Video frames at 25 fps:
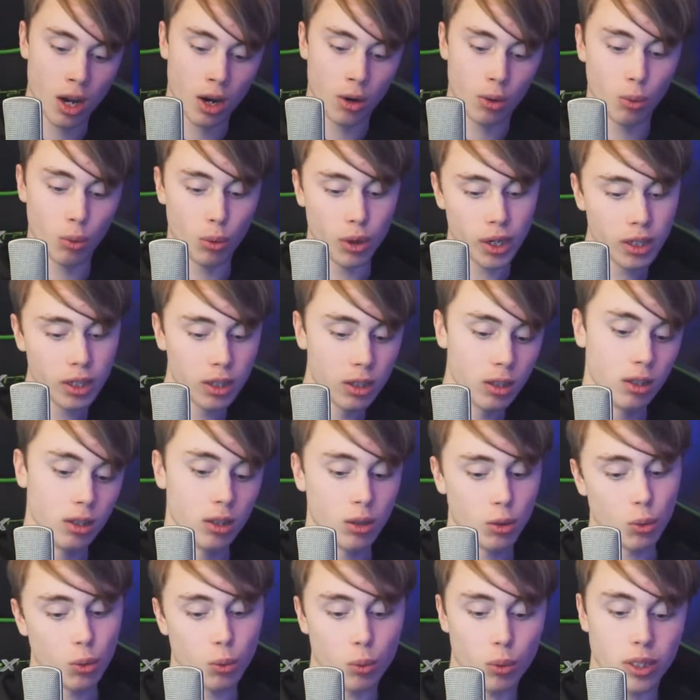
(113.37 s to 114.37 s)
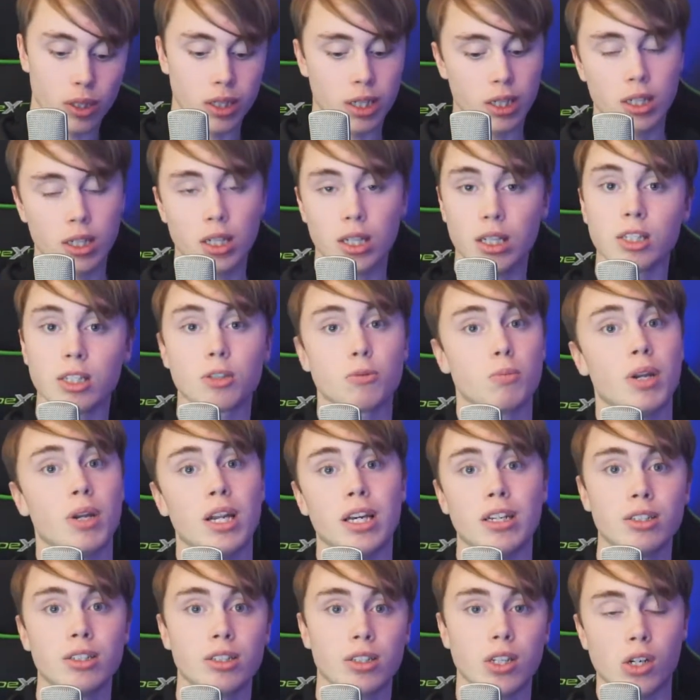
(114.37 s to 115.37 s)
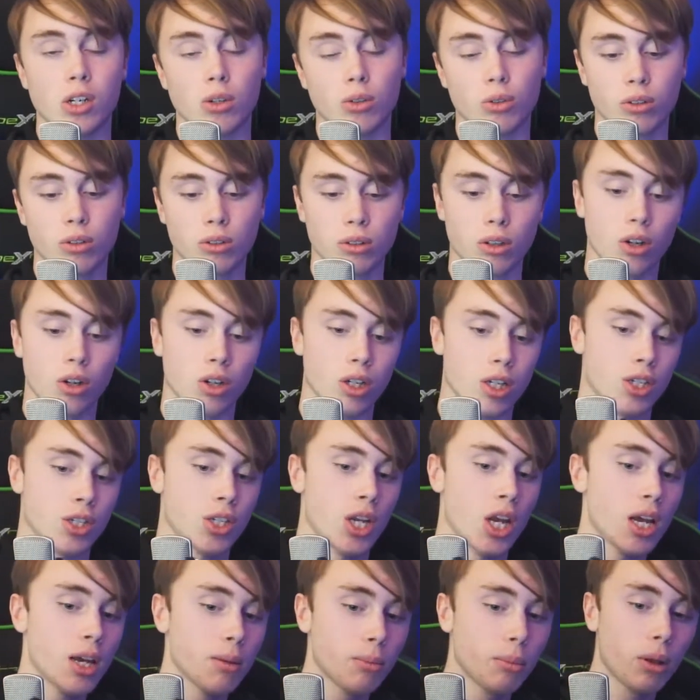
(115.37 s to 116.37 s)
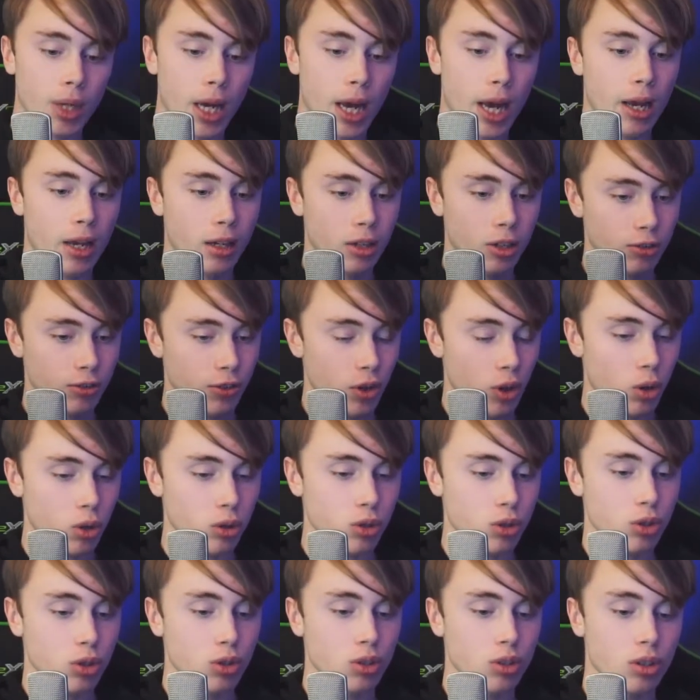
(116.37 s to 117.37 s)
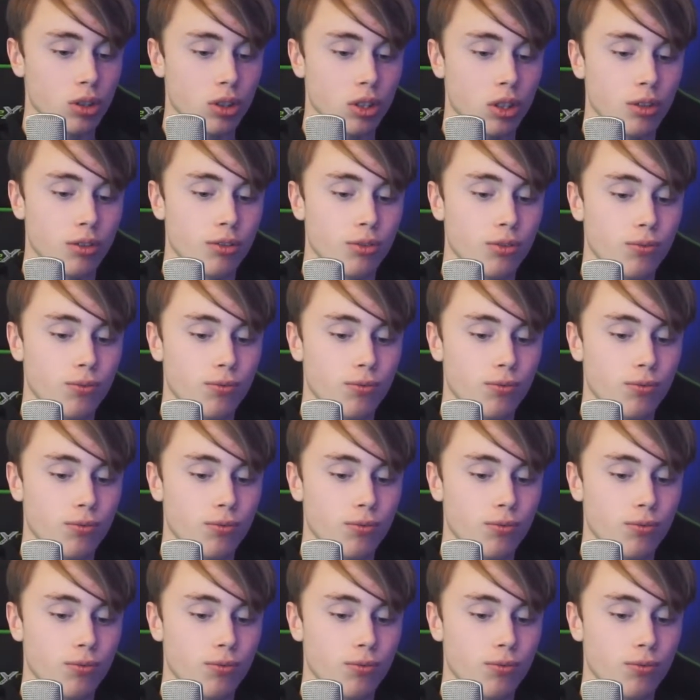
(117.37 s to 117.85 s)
wriggle when it is placed down on a table, and of course the